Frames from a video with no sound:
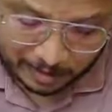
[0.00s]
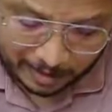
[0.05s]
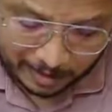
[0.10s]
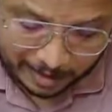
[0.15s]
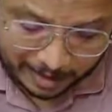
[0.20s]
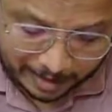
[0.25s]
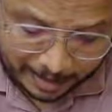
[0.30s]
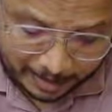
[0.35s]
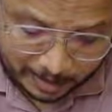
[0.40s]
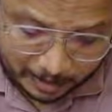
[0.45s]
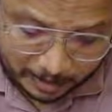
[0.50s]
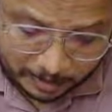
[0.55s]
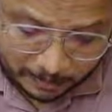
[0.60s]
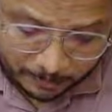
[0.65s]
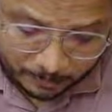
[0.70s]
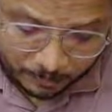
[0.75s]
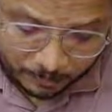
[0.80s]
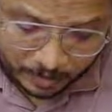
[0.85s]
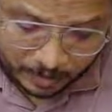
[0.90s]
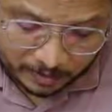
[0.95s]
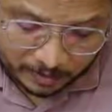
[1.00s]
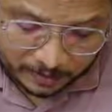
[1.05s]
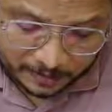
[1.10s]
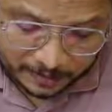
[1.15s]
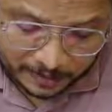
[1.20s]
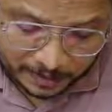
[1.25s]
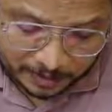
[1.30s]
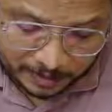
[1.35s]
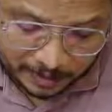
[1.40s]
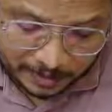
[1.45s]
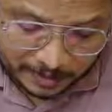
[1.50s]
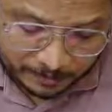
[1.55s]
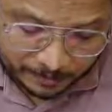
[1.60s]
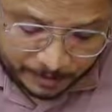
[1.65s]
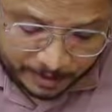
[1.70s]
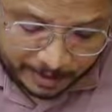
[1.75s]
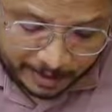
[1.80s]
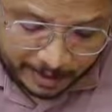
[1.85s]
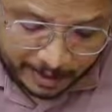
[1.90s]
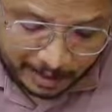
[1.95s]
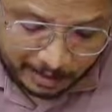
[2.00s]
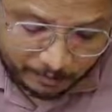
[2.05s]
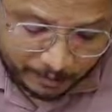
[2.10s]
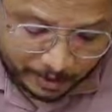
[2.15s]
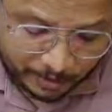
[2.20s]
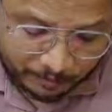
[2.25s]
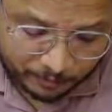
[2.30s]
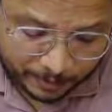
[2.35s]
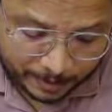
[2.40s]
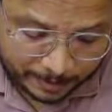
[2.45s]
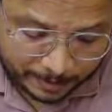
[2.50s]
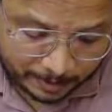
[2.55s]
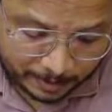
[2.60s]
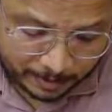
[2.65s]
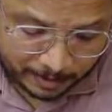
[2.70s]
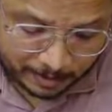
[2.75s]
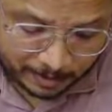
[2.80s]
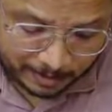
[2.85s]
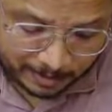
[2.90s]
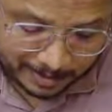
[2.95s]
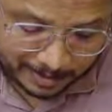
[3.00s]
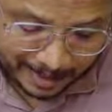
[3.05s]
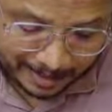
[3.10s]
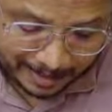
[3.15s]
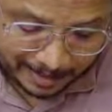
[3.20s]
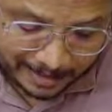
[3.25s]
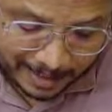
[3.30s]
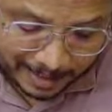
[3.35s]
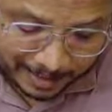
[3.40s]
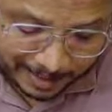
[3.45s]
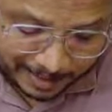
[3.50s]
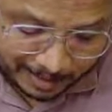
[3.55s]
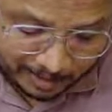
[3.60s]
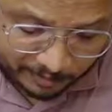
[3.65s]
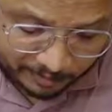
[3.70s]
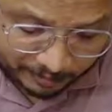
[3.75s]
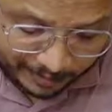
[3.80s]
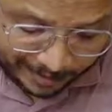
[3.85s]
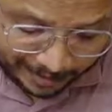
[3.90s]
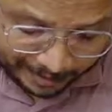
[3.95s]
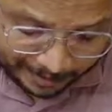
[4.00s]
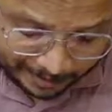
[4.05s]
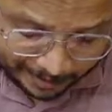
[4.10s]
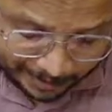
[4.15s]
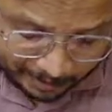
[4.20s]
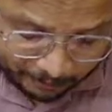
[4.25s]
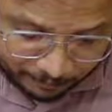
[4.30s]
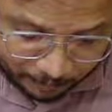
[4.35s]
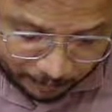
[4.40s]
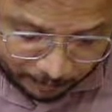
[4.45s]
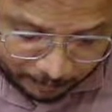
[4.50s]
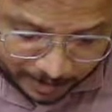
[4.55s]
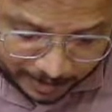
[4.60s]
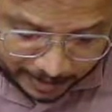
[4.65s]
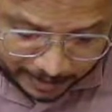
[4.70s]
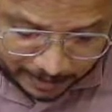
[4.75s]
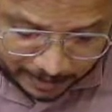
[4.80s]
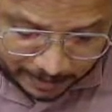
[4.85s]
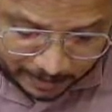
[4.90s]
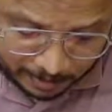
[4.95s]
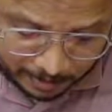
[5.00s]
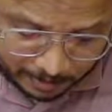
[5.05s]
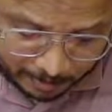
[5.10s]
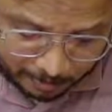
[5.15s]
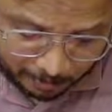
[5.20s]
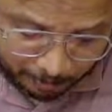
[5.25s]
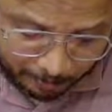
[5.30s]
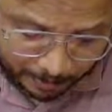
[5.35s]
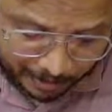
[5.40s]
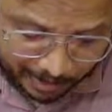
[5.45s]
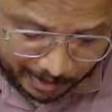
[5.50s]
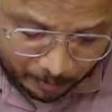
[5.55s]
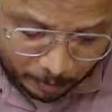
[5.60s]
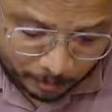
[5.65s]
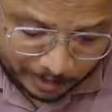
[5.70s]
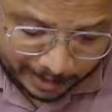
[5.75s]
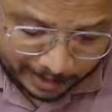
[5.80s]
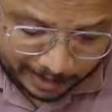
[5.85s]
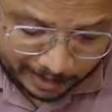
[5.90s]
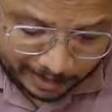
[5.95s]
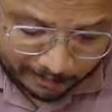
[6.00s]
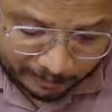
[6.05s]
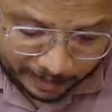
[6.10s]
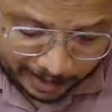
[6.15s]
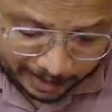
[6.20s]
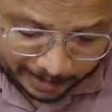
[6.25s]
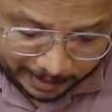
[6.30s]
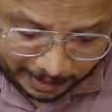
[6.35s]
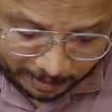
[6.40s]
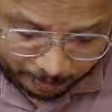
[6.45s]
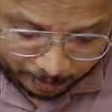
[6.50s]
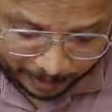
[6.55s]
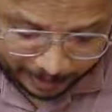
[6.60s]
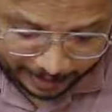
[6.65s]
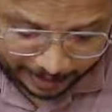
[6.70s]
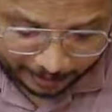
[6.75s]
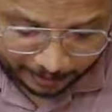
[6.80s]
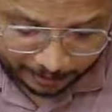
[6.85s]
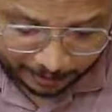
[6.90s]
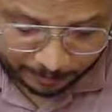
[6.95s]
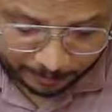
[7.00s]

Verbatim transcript: And see this spherical wavefront that is getting reflected from this parabolic reflector plate.